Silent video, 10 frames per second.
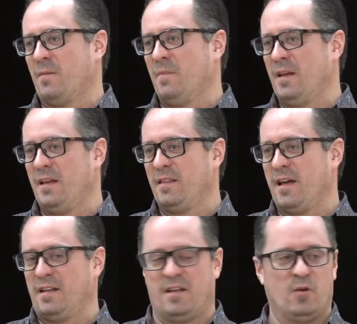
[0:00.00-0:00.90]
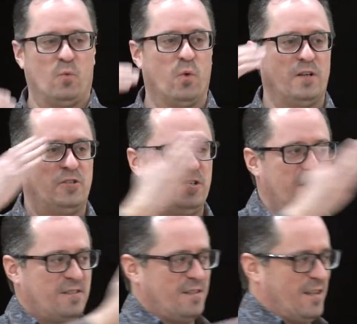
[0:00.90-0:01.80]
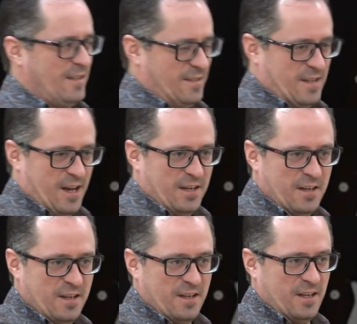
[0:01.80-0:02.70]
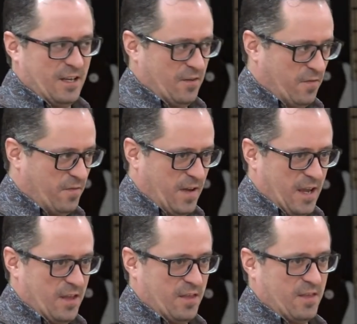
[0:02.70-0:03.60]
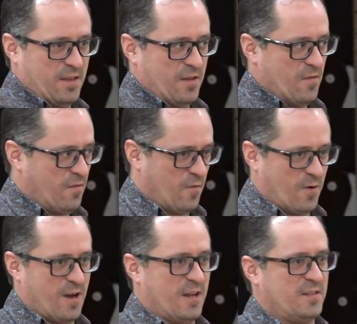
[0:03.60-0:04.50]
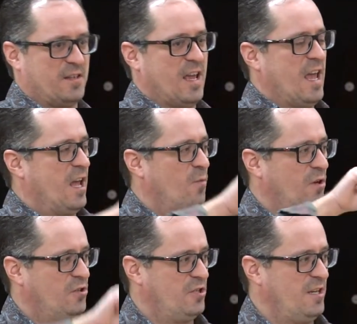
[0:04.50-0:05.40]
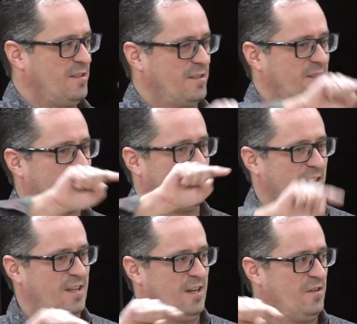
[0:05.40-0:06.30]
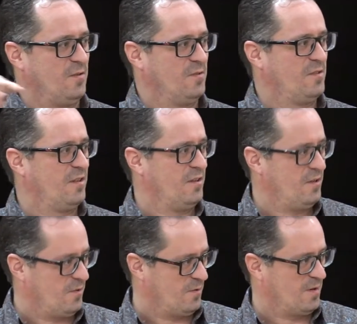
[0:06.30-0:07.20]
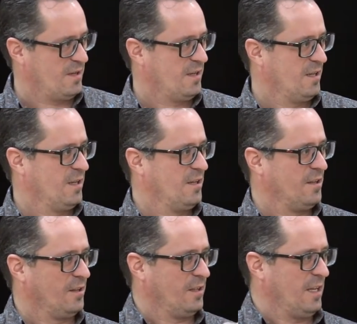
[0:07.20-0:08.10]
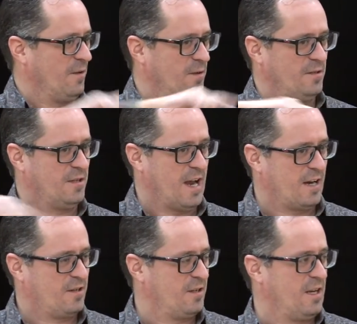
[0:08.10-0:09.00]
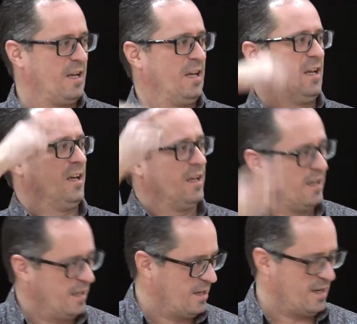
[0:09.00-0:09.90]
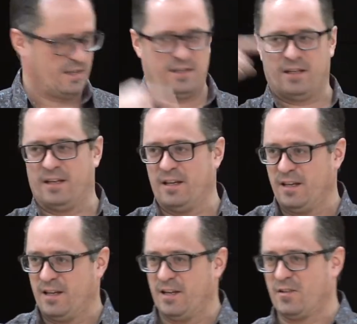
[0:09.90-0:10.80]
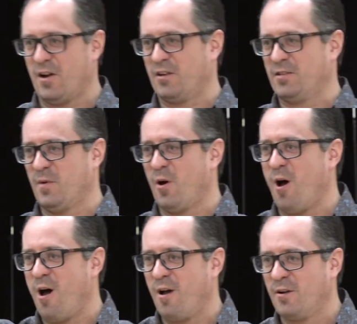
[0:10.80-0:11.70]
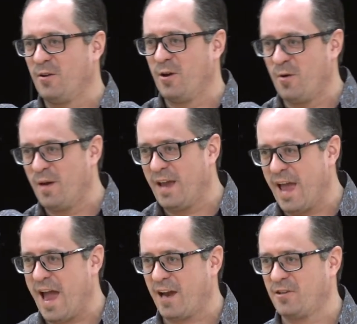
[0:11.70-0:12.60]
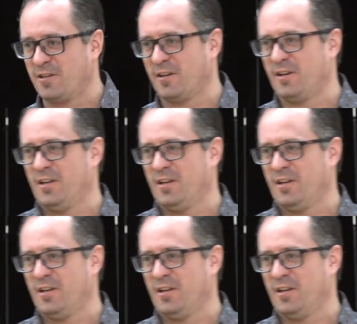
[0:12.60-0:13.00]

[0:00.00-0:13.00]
Meaning that what Jesus has done in faith for us and what Jesus continues to do. The language actually, it talks about ongoing action.